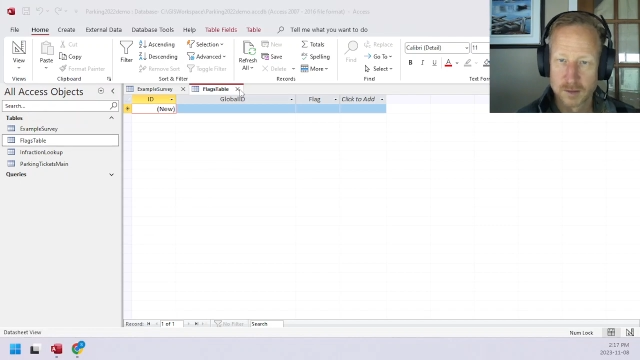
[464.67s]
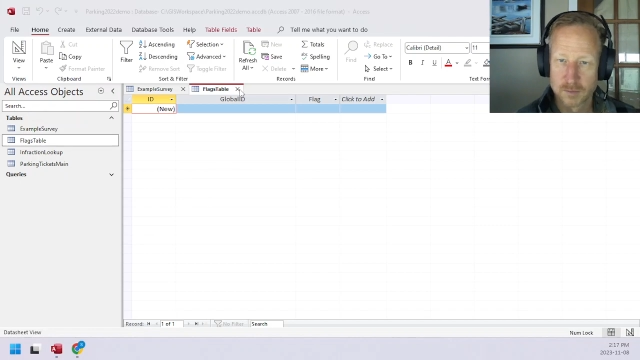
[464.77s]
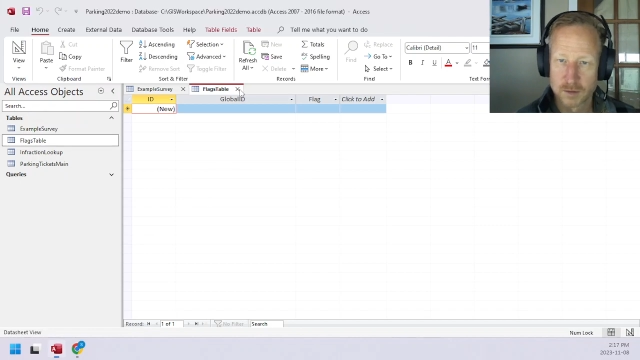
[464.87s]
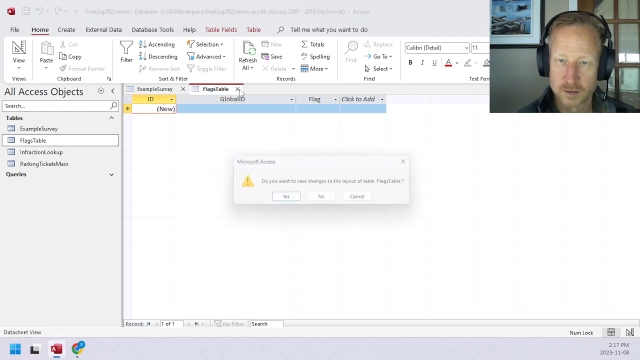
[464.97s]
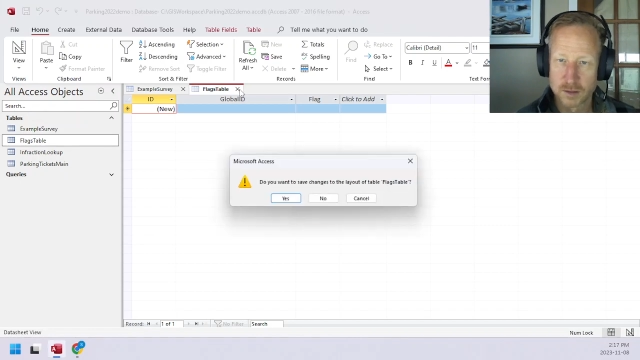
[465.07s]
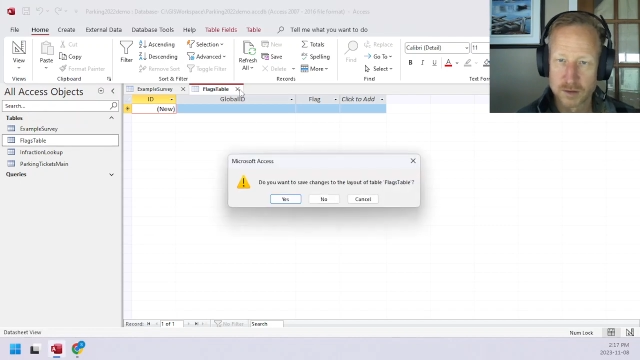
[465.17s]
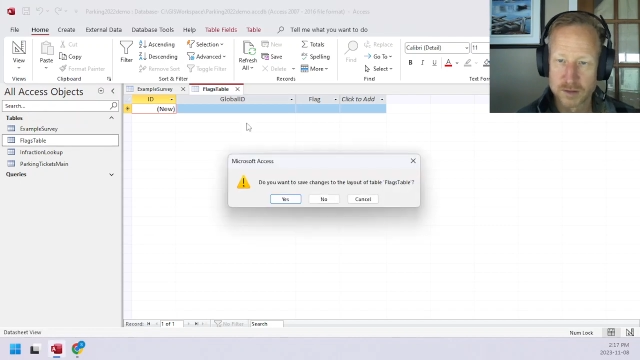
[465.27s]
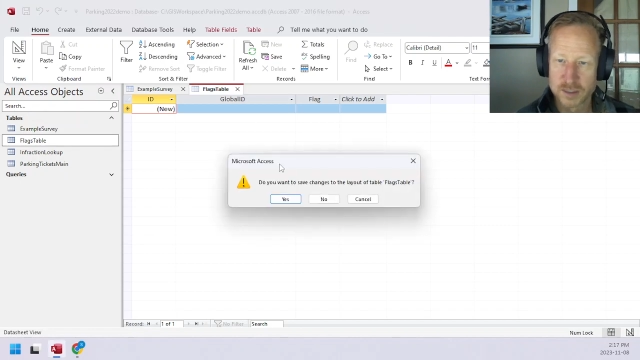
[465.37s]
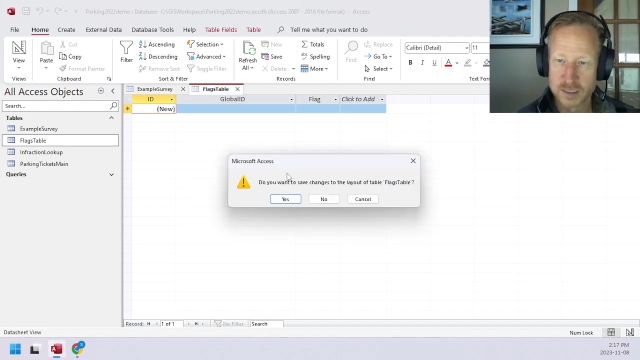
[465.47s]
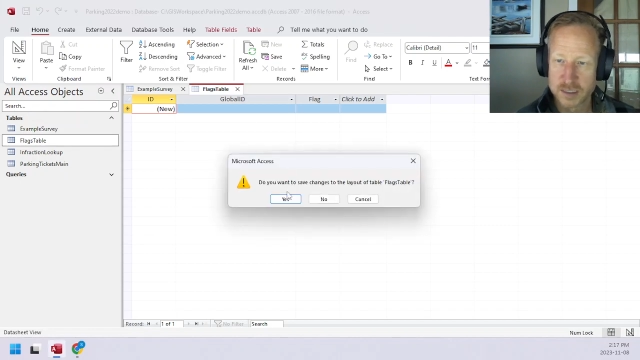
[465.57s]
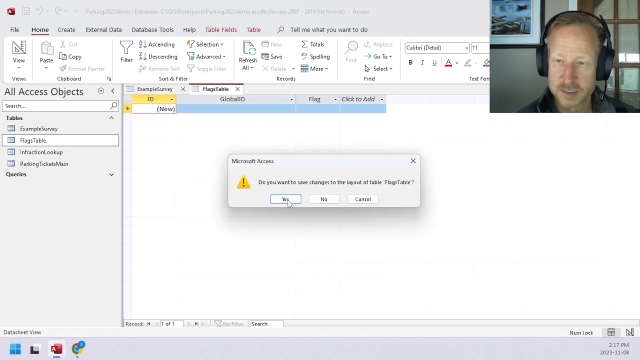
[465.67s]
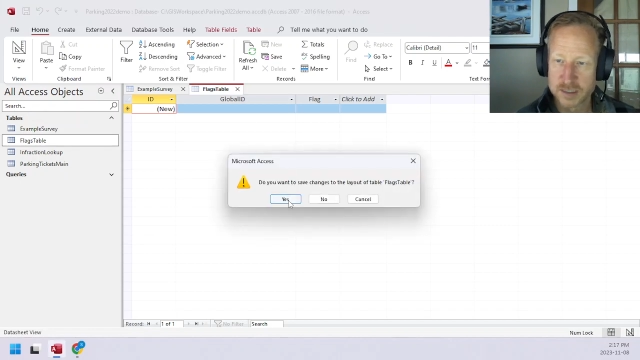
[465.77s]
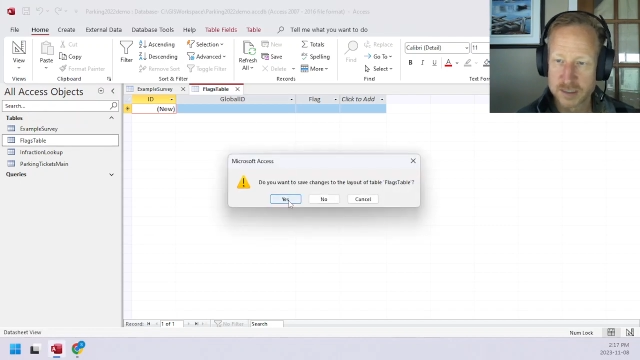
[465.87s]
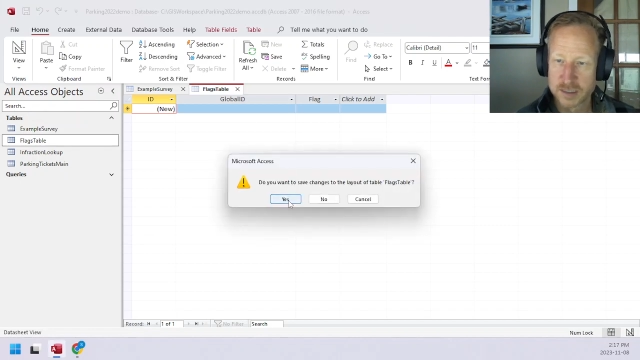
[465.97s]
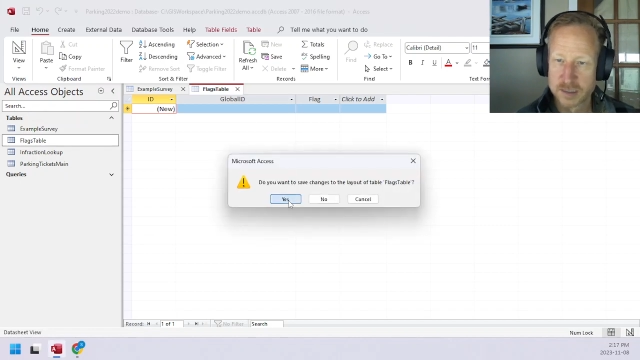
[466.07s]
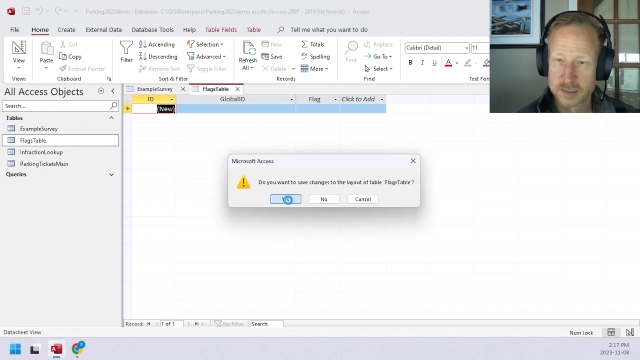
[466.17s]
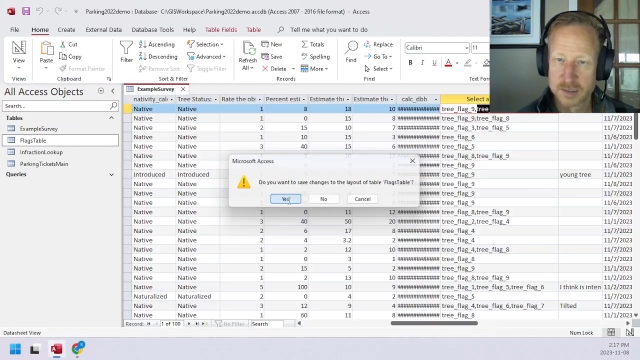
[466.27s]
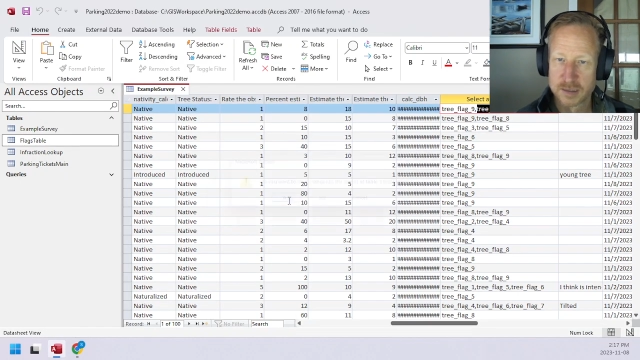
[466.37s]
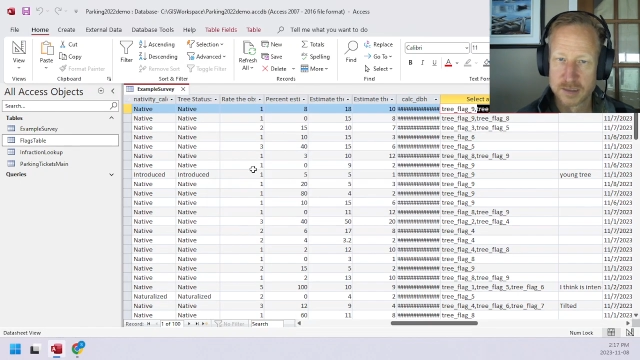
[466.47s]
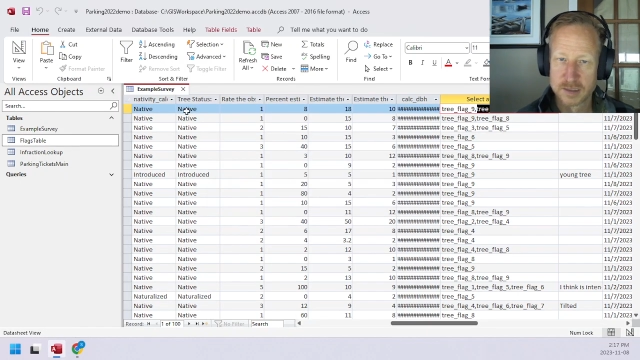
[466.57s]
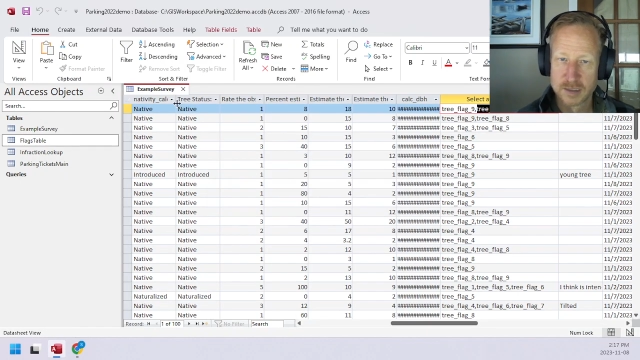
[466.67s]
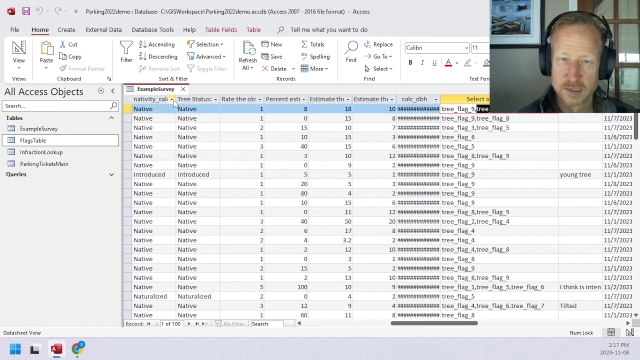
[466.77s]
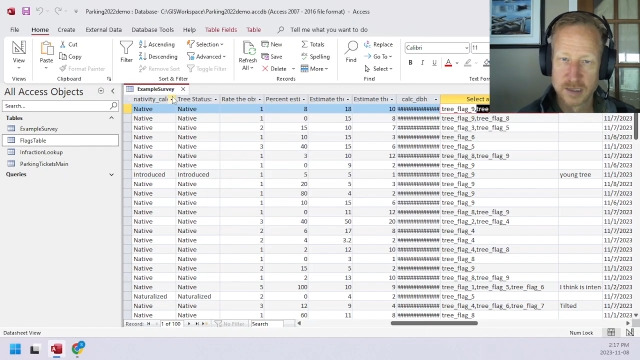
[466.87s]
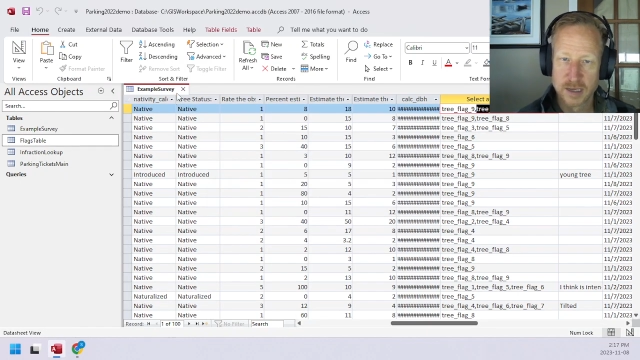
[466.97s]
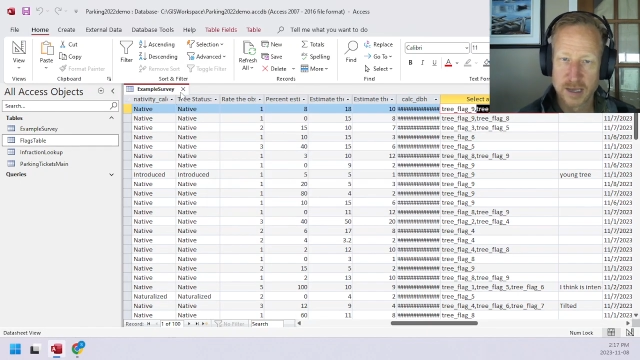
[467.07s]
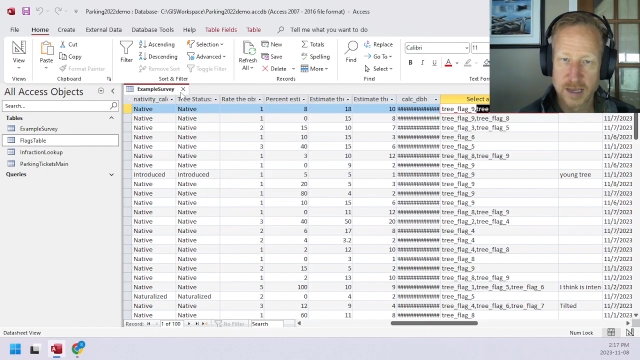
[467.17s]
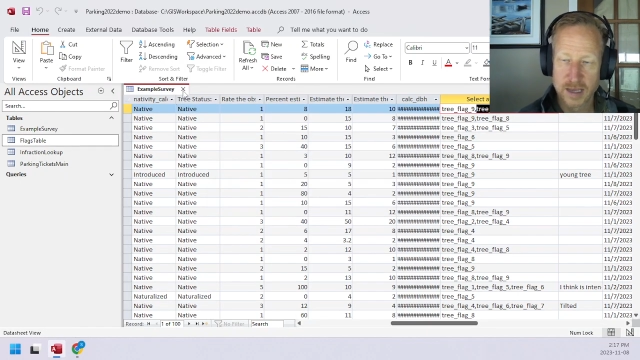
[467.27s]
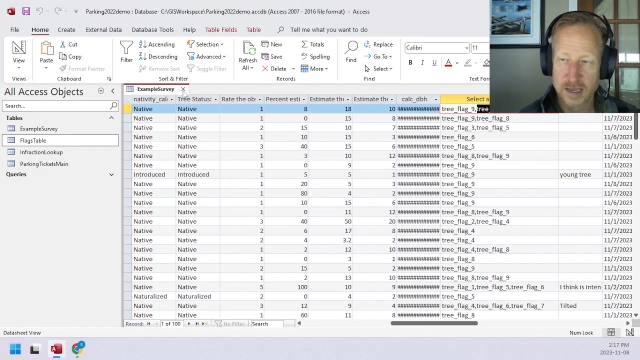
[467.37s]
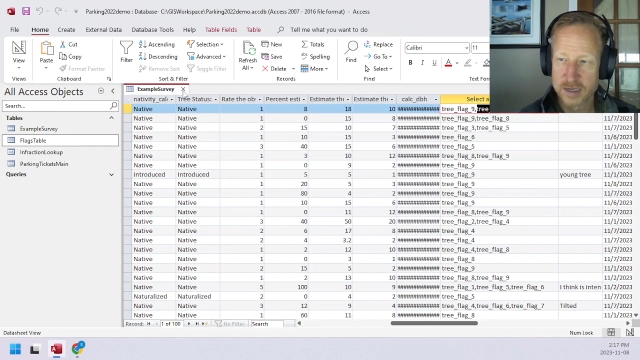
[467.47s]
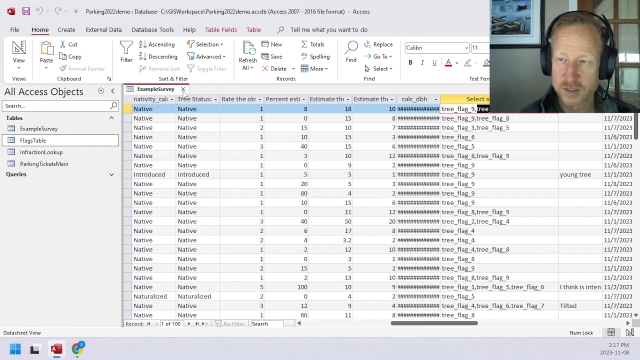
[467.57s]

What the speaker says: We'll close this. And